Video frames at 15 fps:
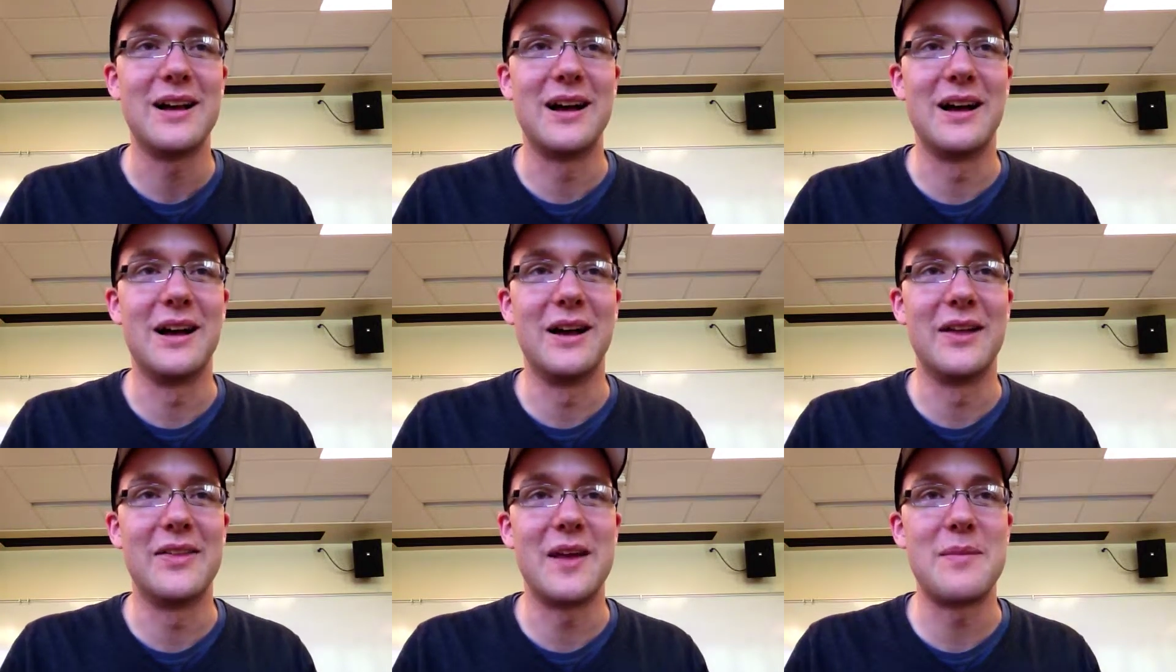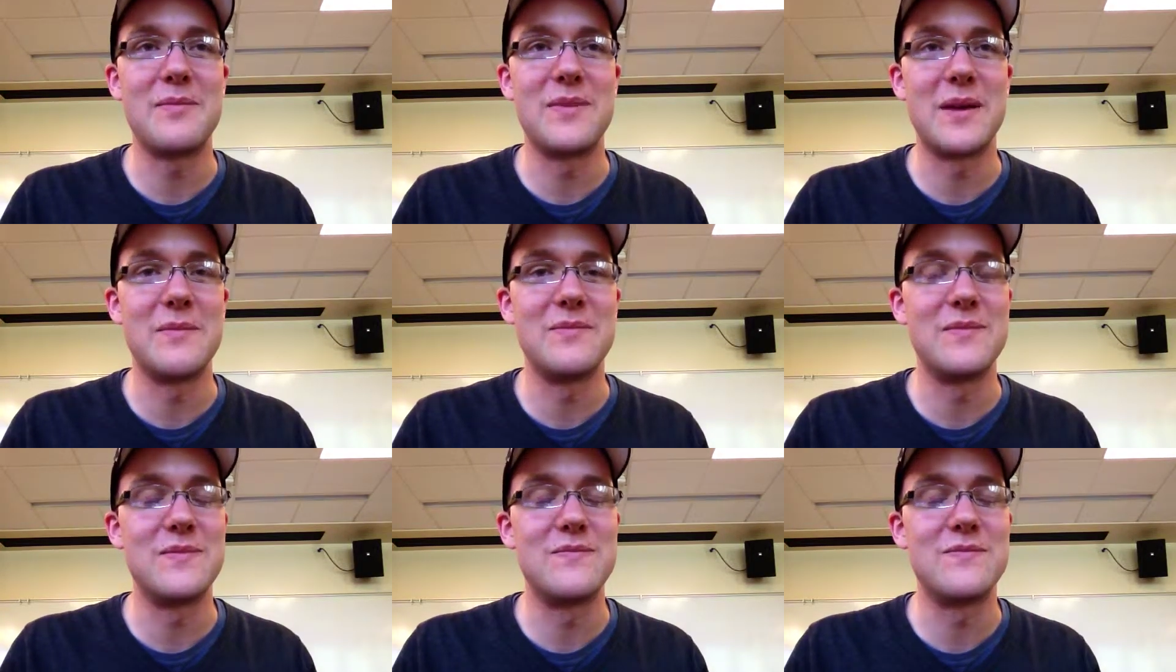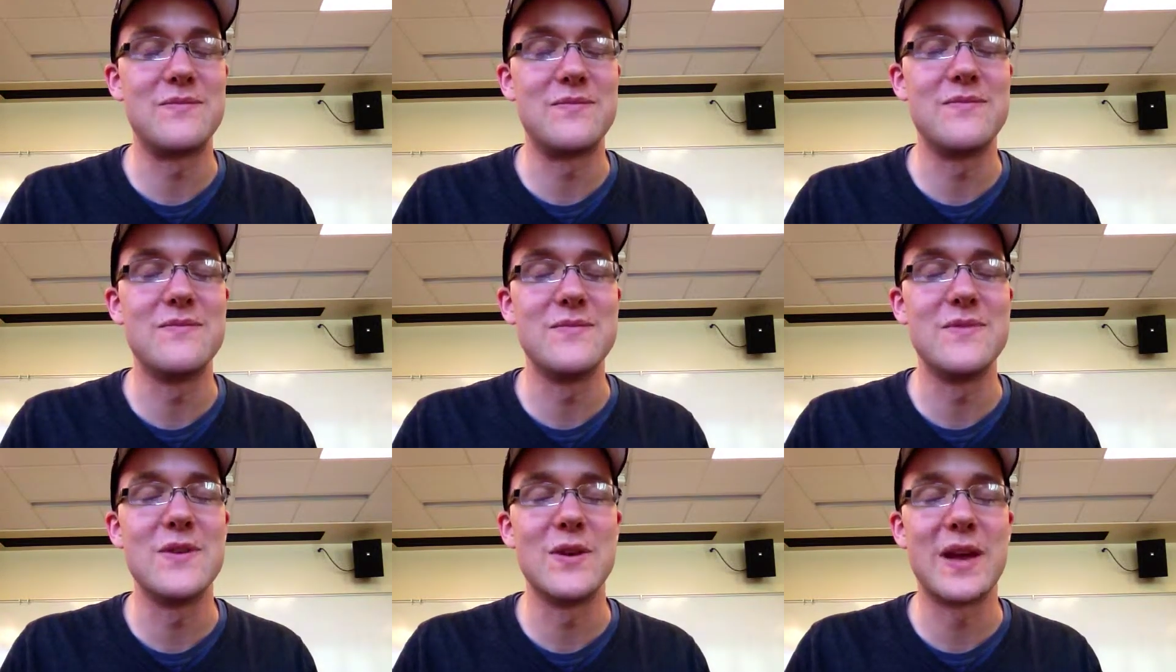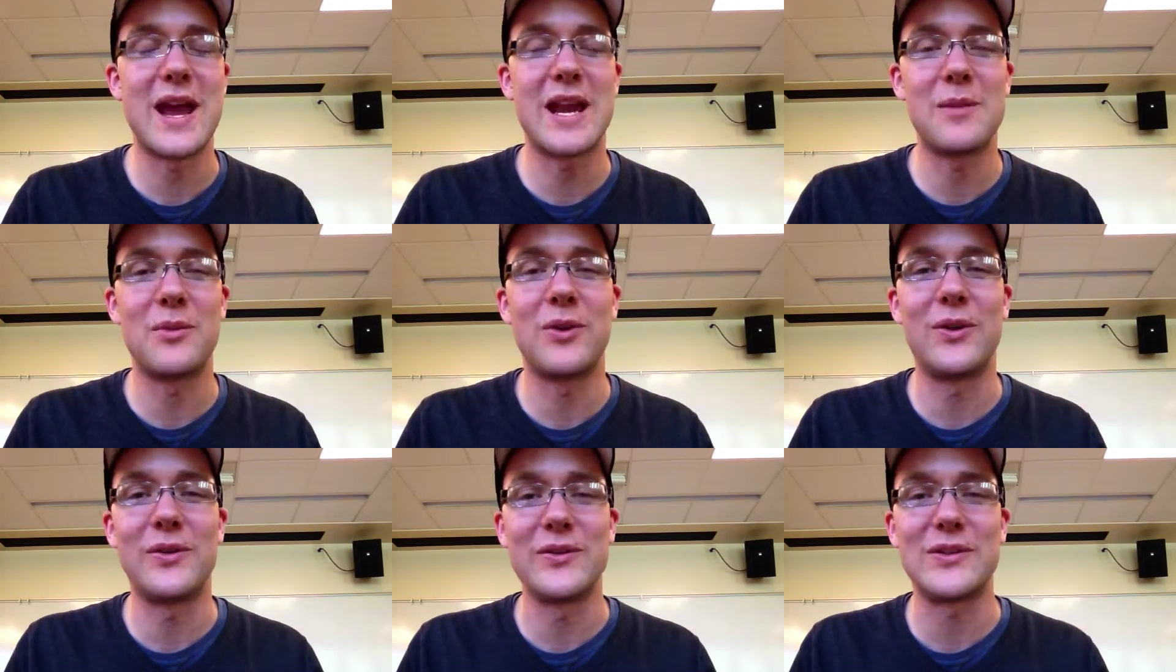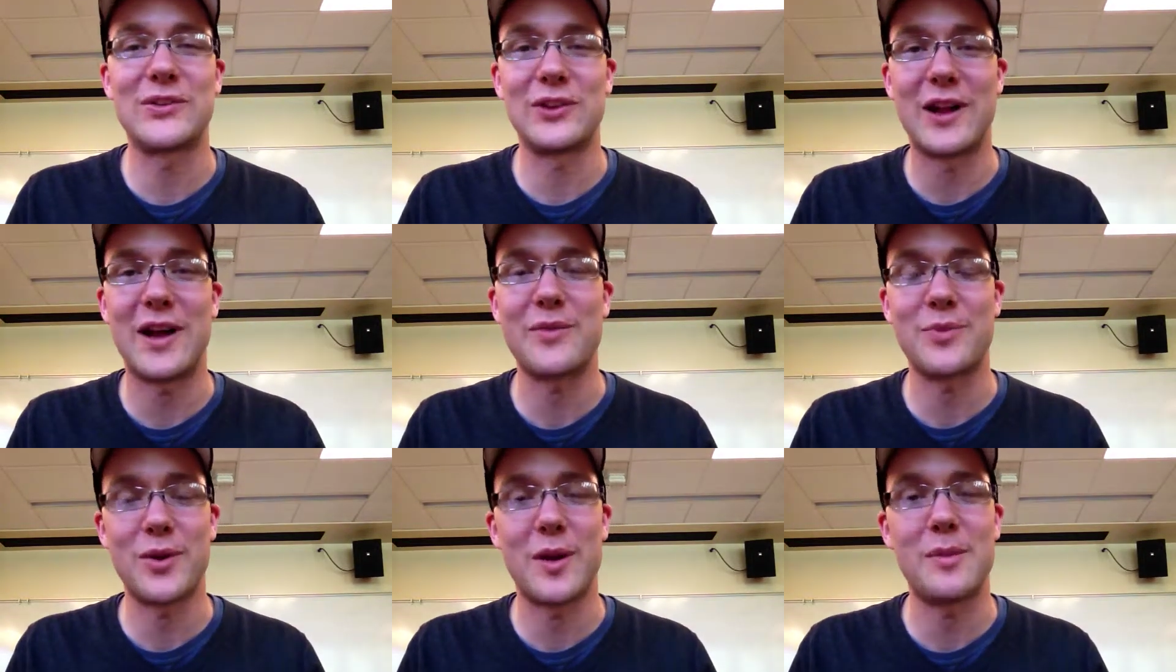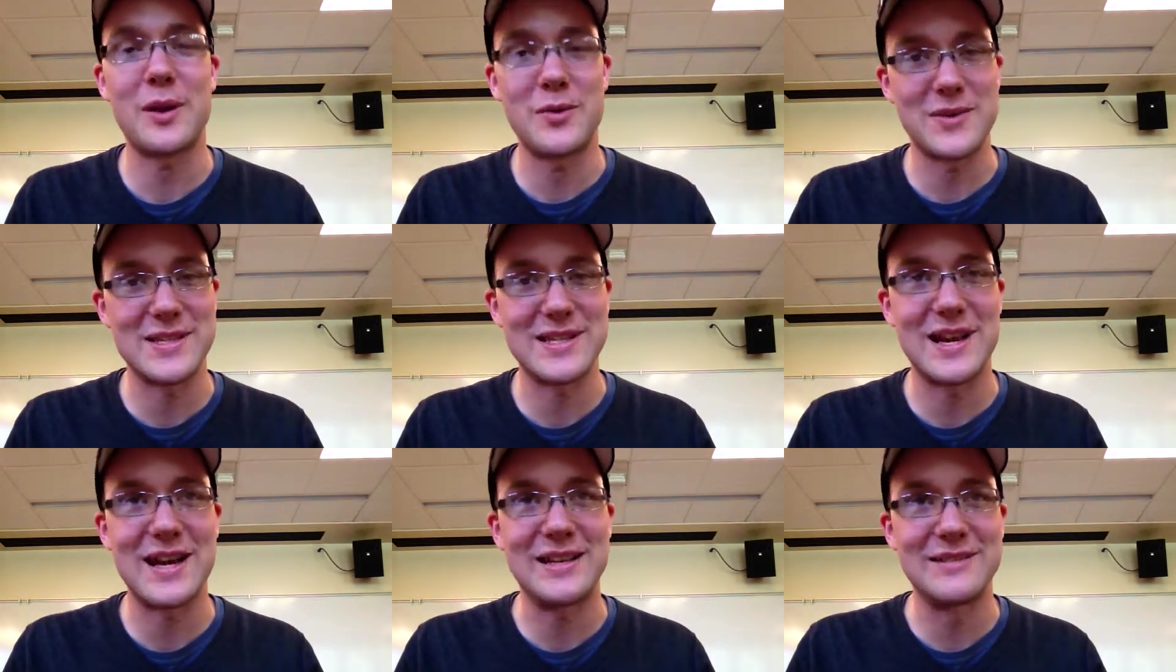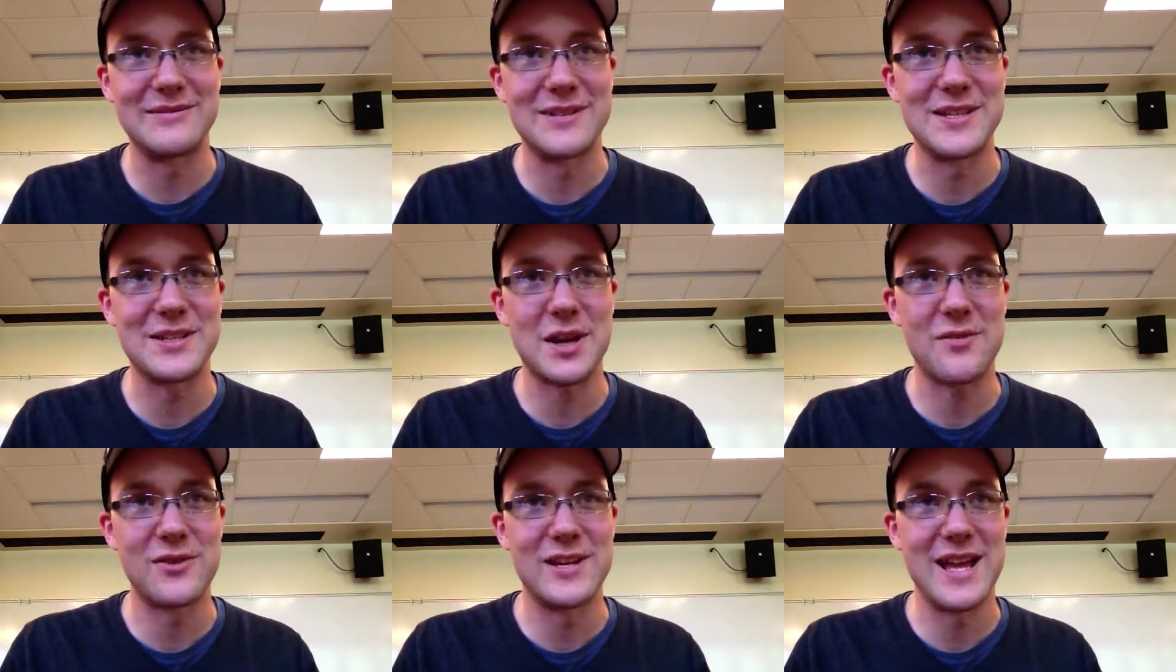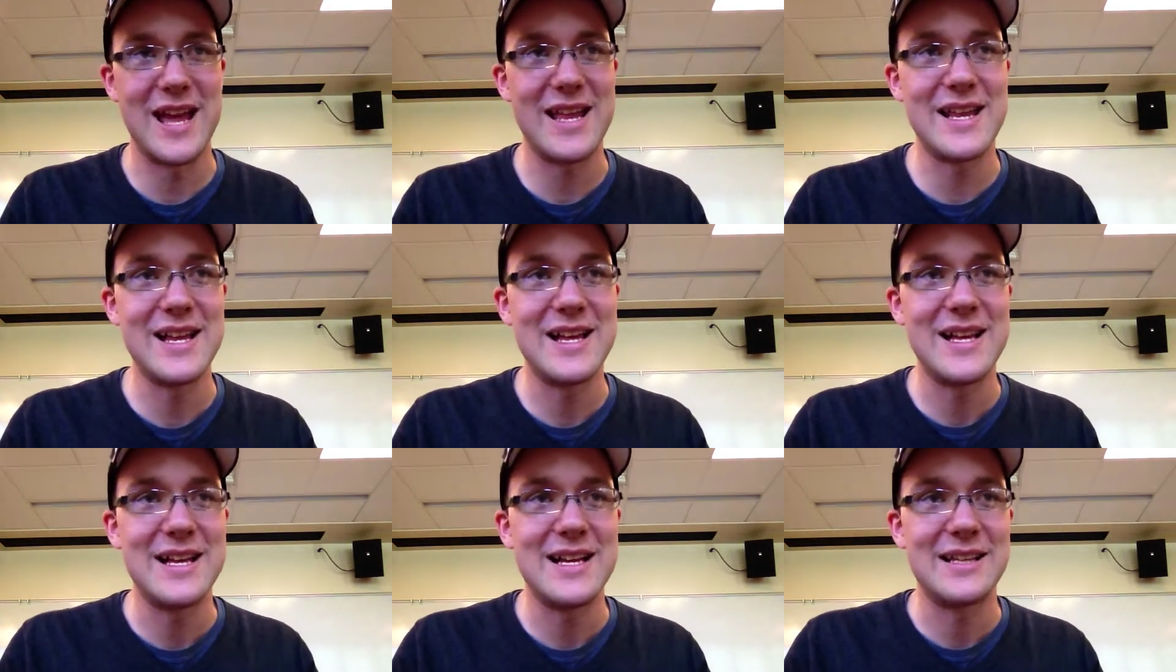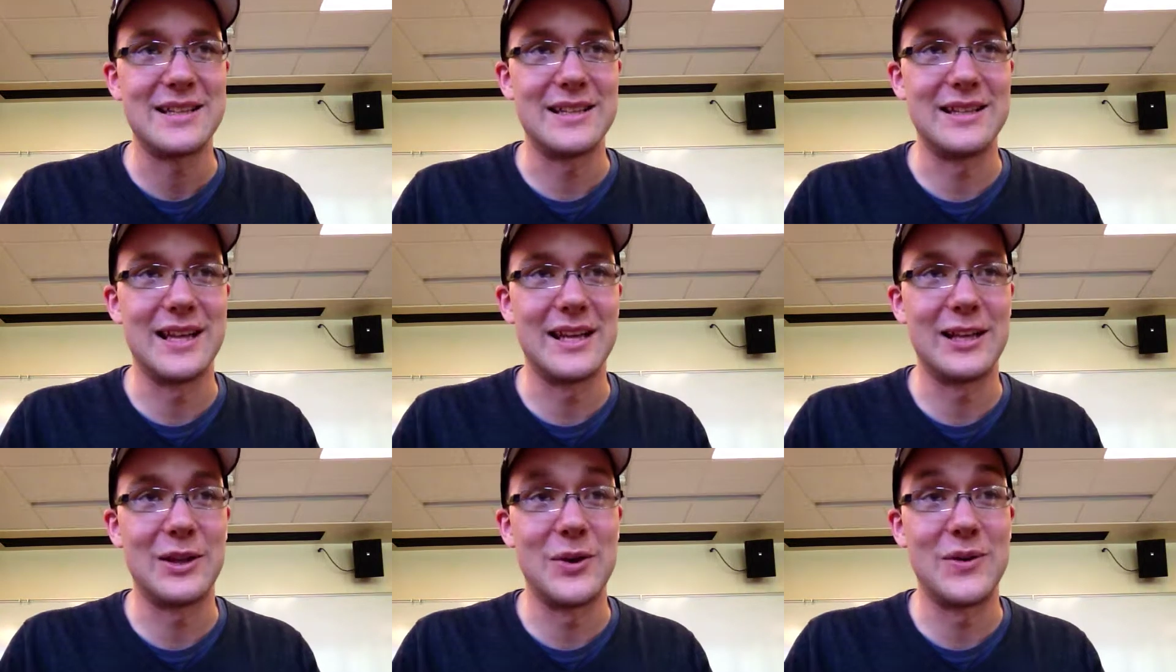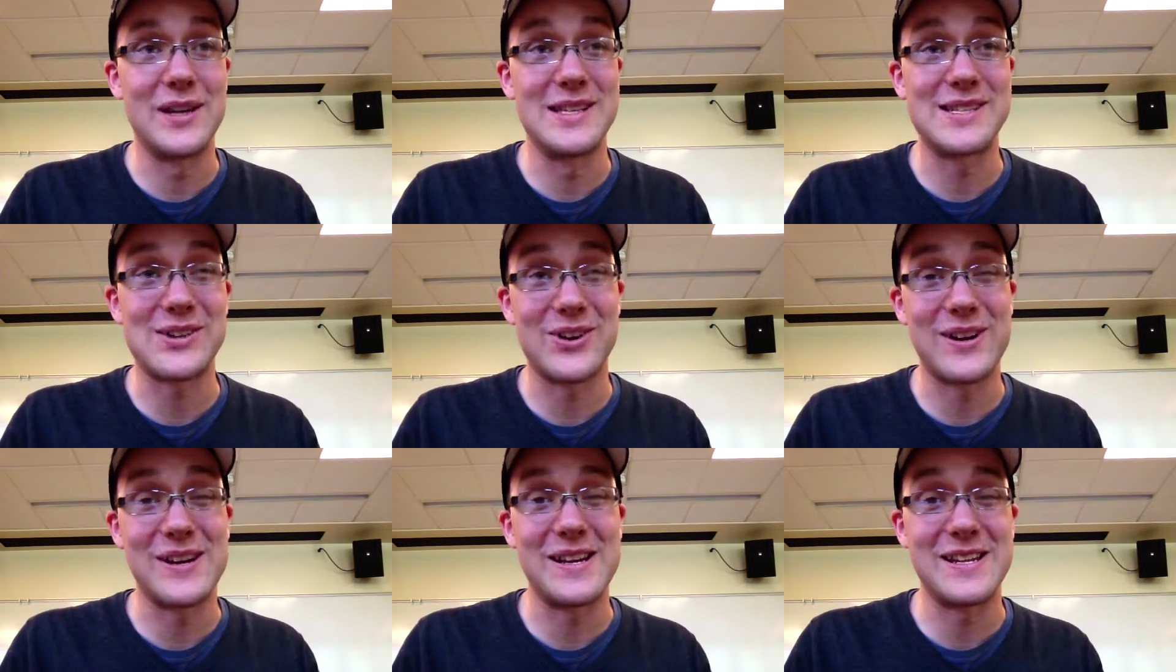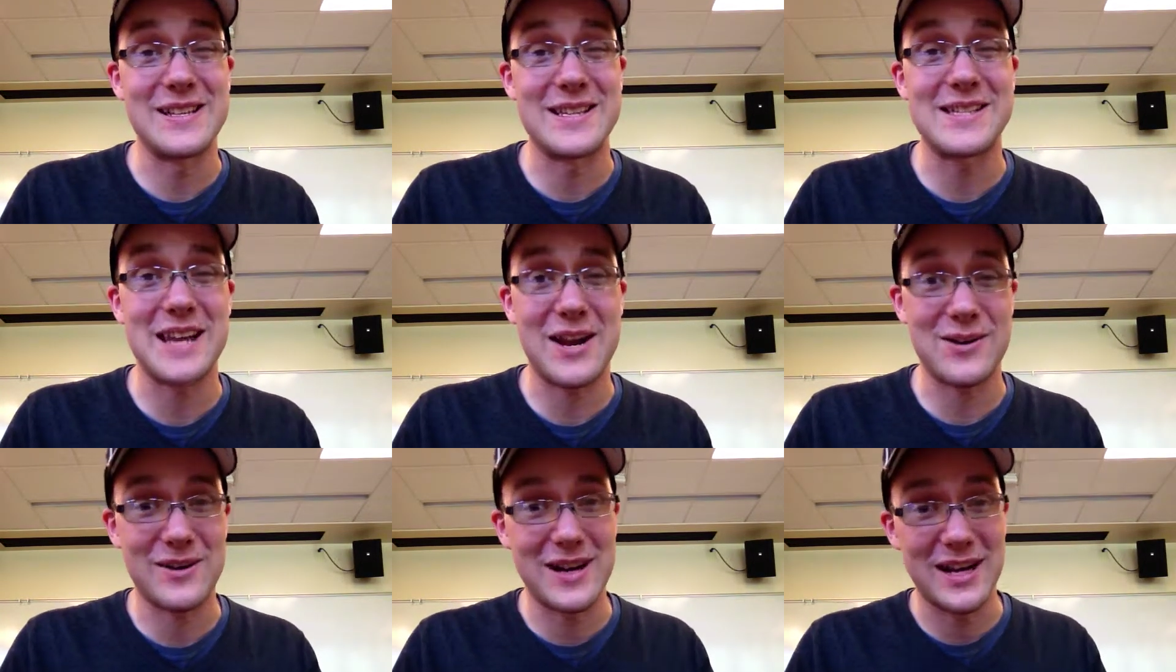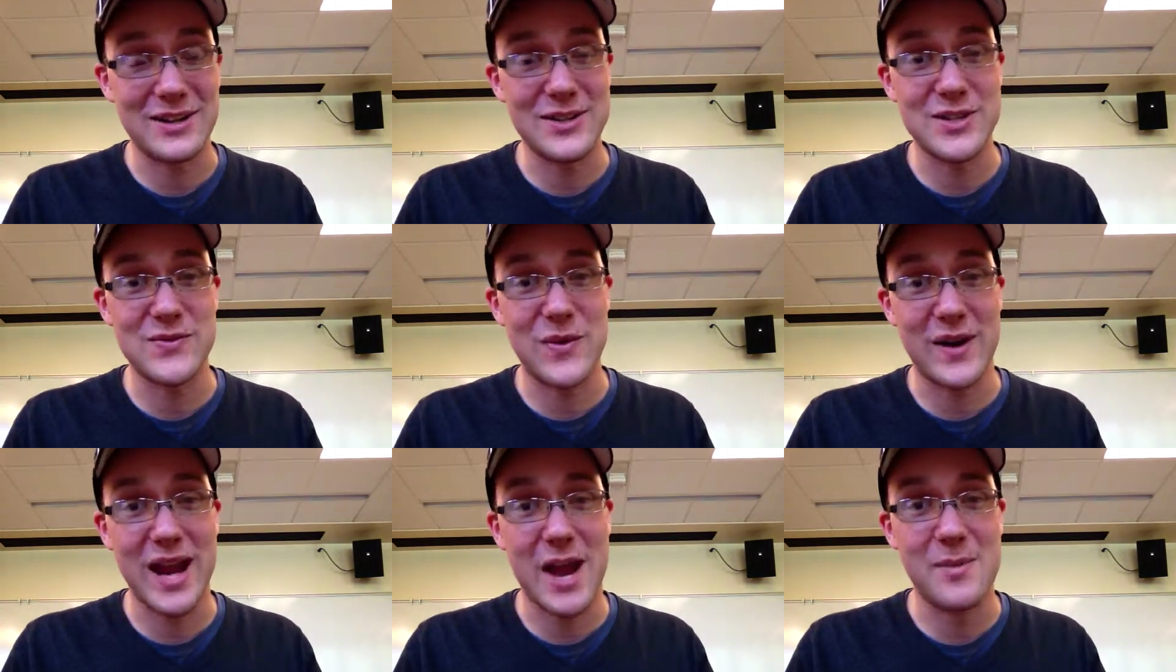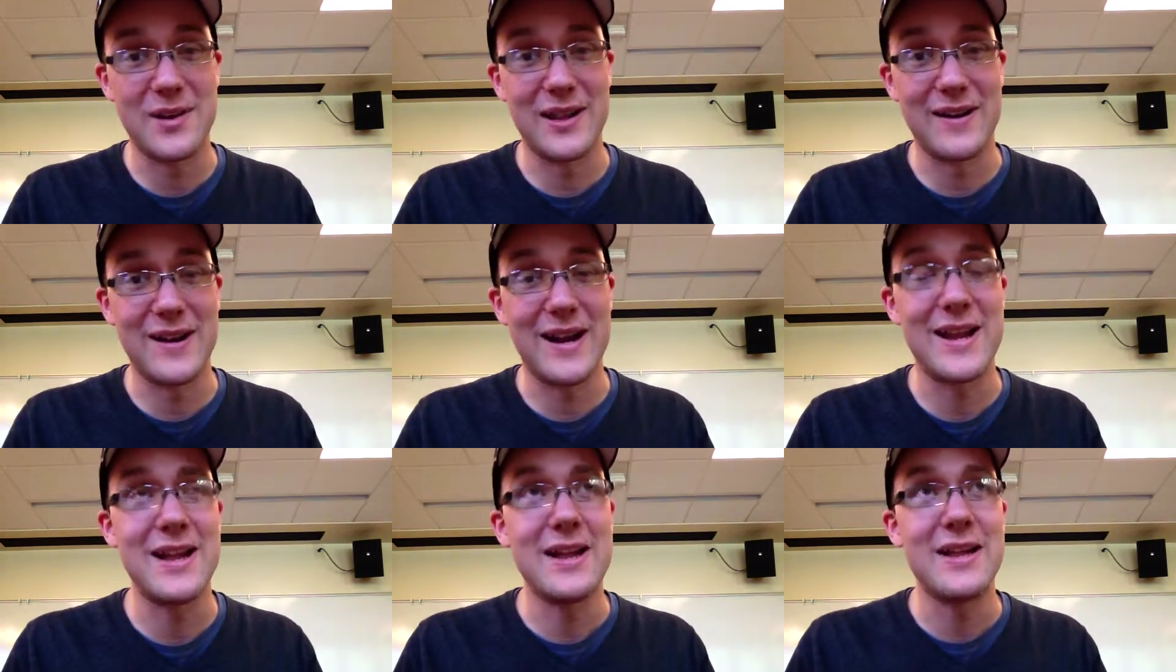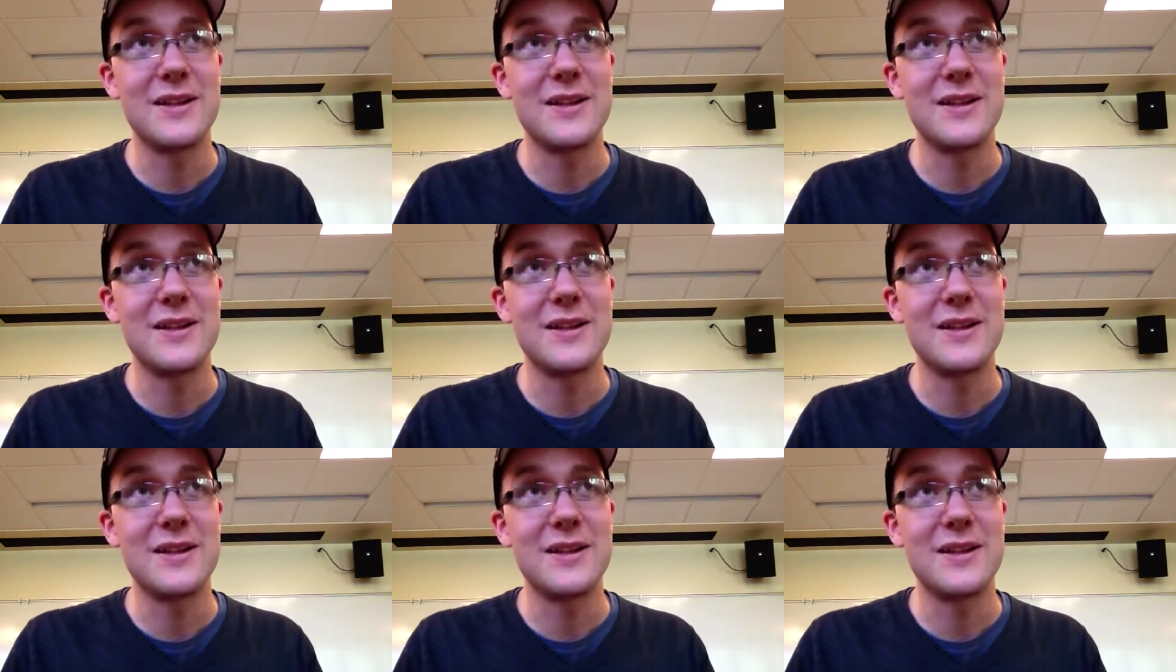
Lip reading: The animal sloth probably was not discovered yet, let alone inserted into standard English vocabulary.